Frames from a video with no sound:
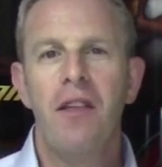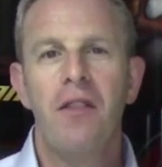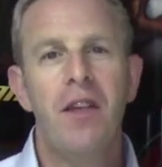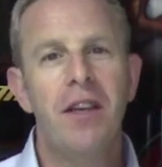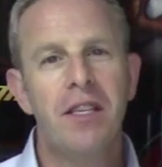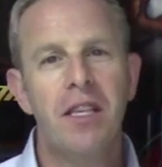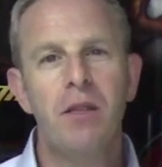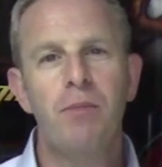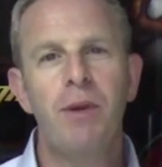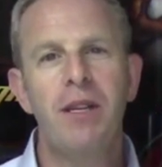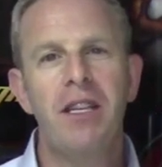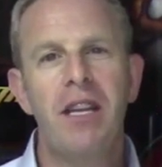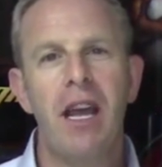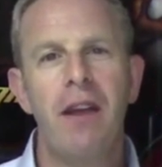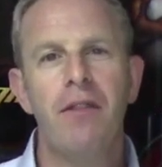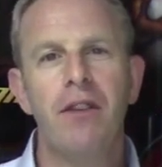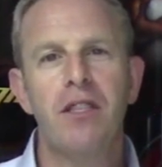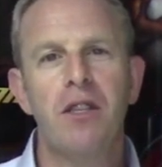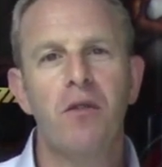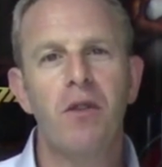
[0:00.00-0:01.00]
This has been
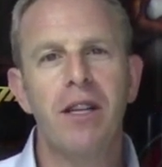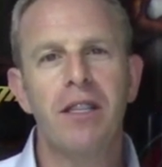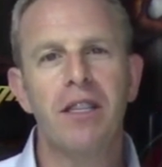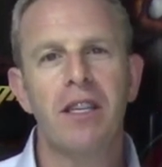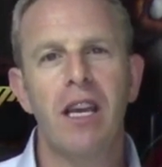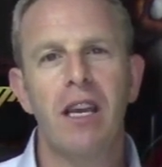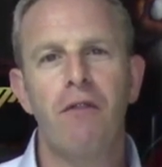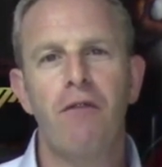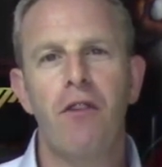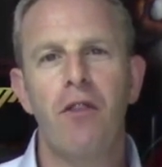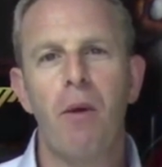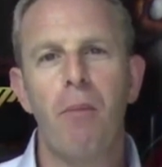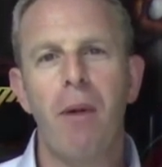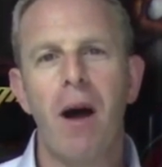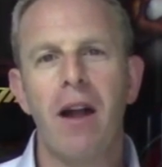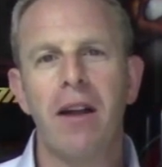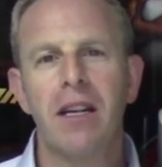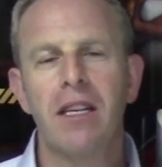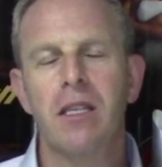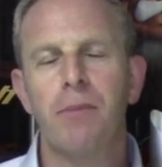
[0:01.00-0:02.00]
David Zaritsky for The
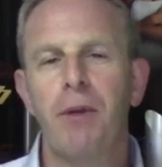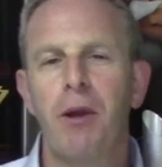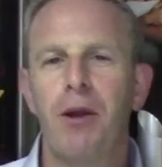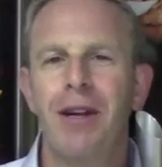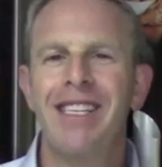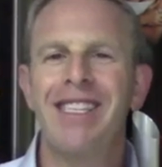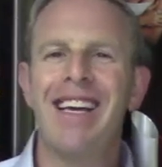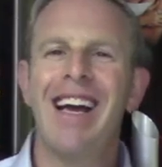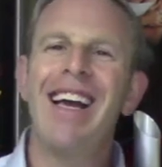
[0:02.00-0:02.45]
Bond Experience,